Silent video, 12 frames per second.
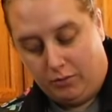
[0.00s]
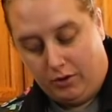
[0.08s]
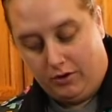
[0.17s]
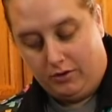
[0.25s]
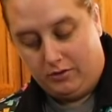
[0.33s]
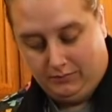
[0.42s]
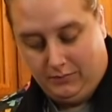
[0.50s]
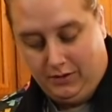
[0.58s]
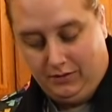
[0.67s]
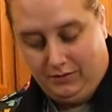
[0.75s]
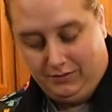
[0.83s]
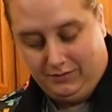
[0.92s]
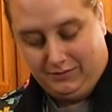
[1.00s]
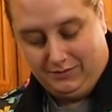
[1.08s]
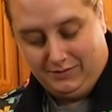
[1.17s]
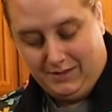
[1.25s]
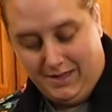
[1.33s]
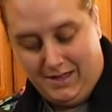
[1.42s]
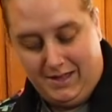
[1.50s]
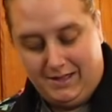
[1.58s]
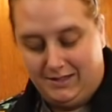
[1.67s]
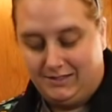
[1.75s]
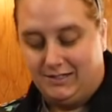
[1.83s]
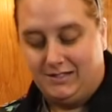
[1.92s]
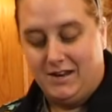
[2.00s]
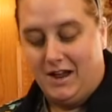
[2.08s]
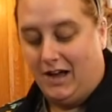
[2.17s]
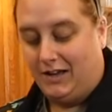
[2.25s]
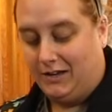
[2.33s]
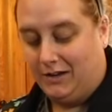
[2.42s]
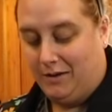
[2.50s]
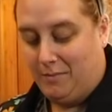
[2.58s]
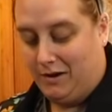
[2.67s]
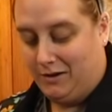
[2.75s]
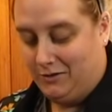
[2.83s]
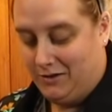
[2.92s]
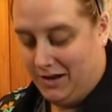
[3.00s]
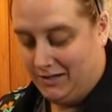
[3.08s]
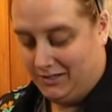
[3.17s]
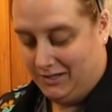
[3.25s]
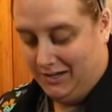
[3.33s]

part. This is not gonna come out of here nice.